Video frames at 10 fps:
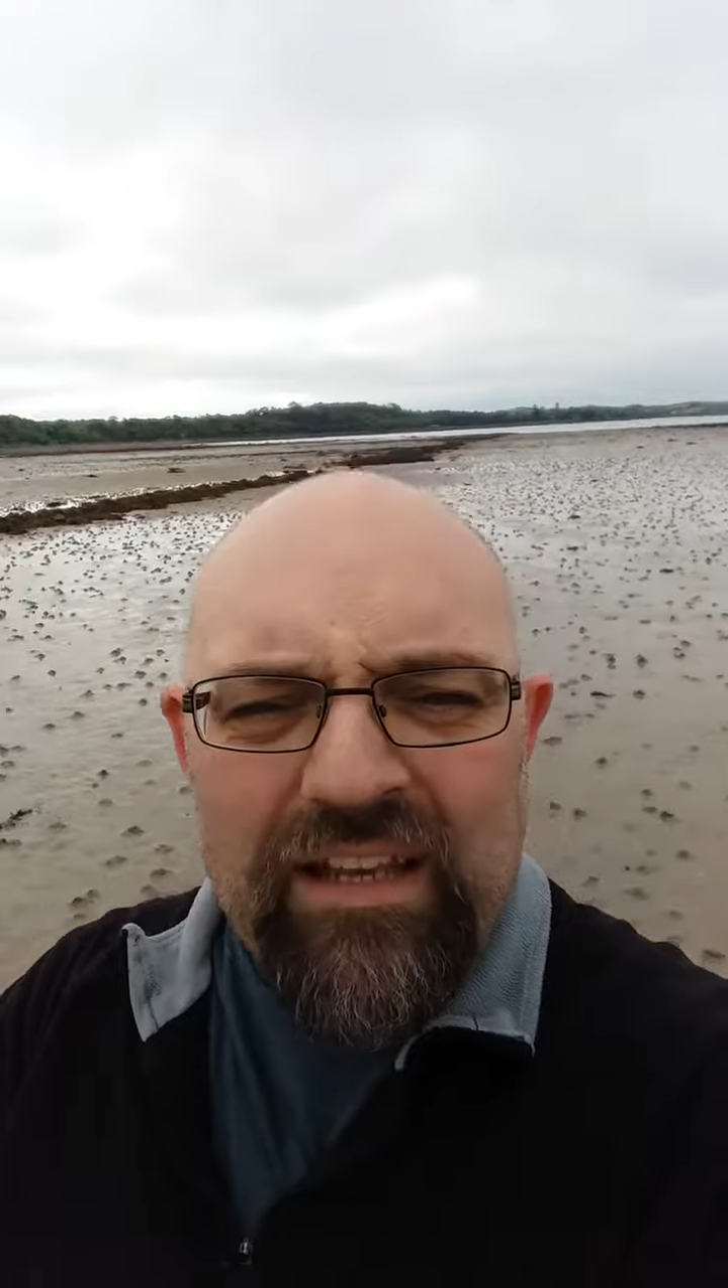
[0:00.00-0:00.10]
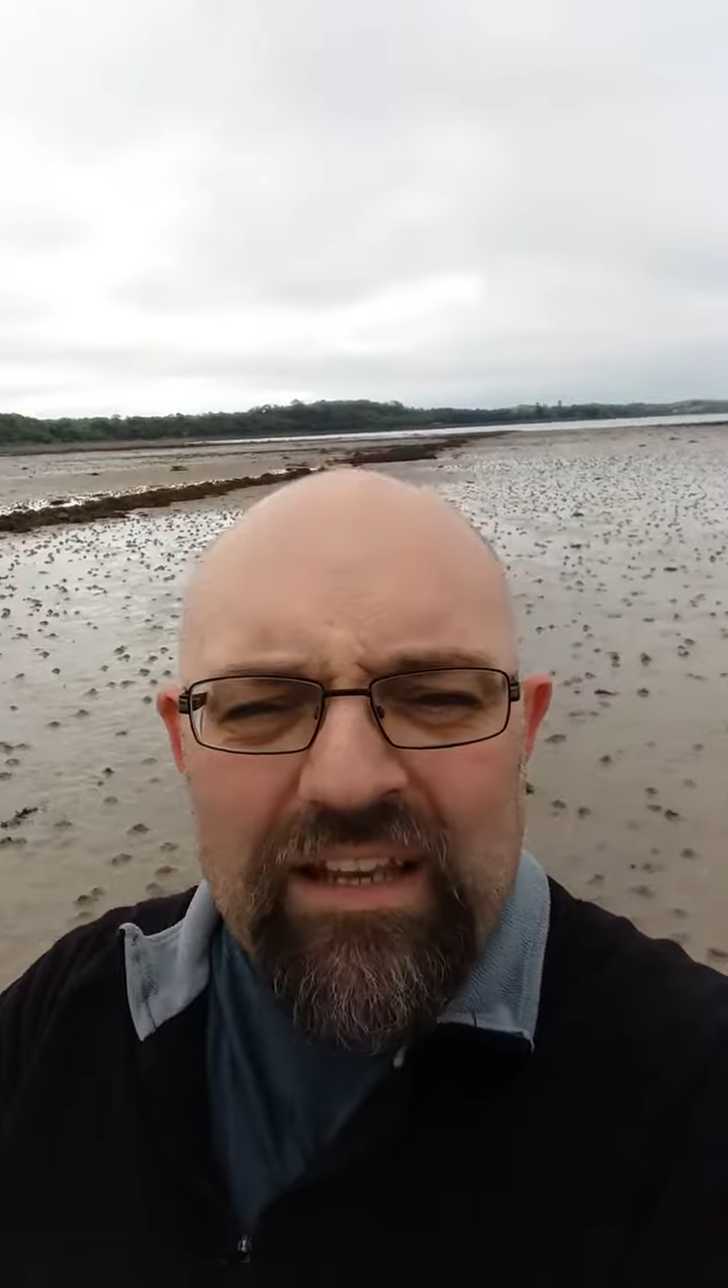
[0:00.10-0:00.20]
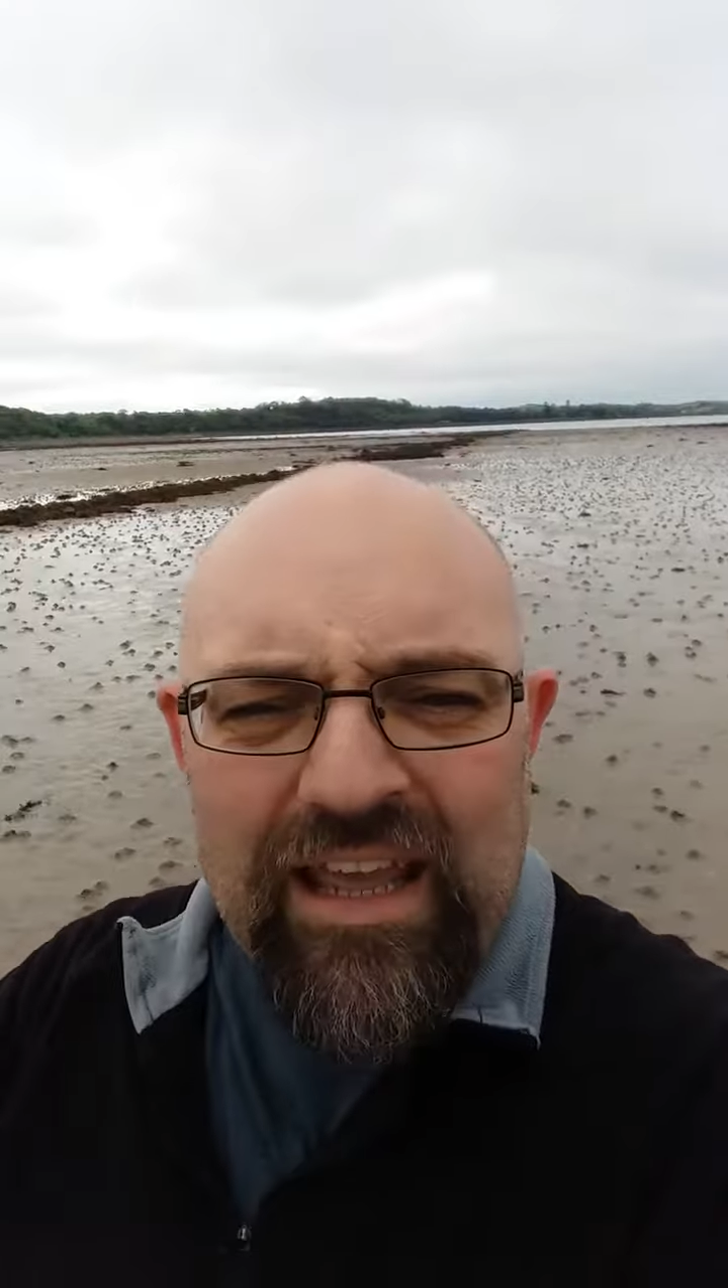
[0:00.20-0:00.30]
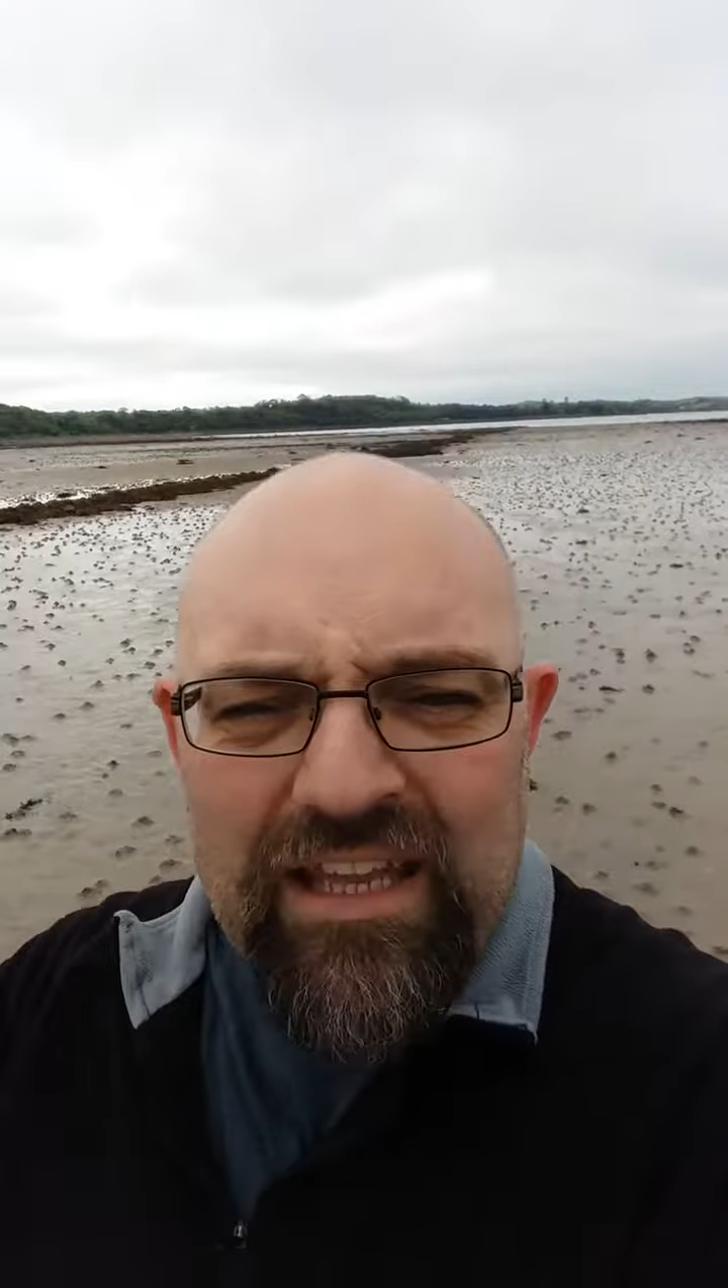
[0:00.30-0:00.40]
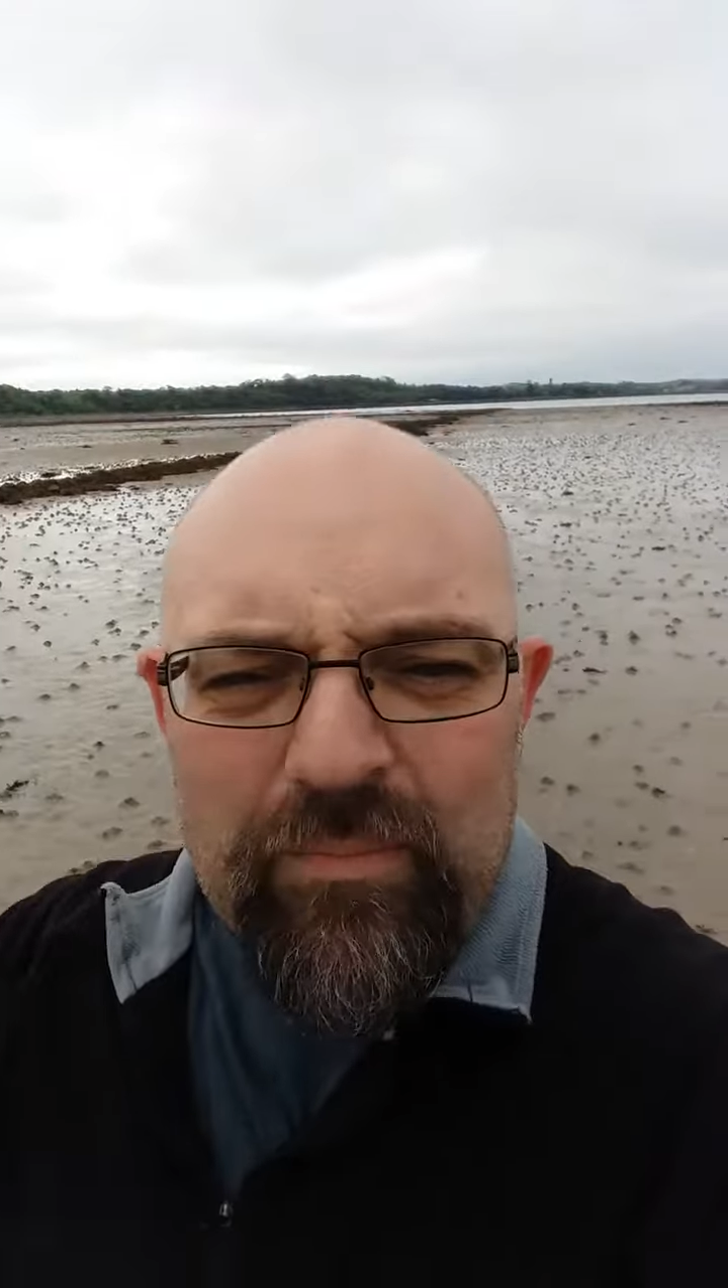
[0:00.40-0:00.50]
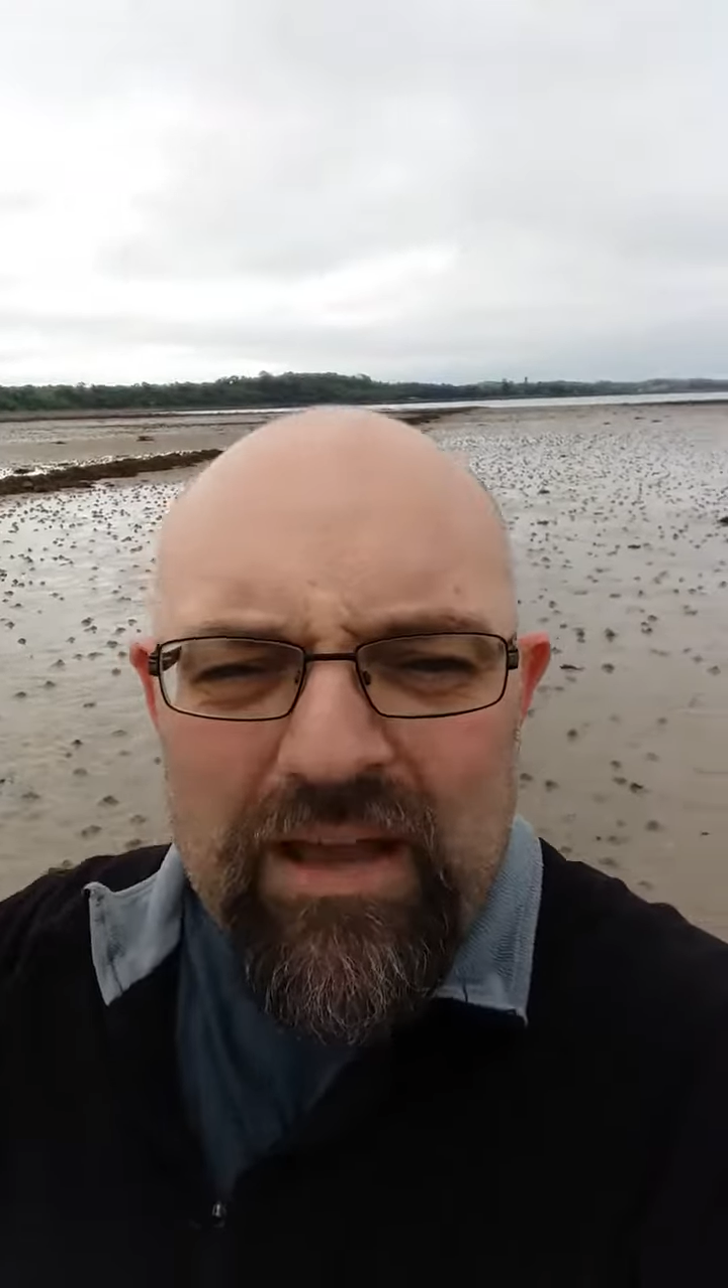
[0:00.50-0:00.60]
being led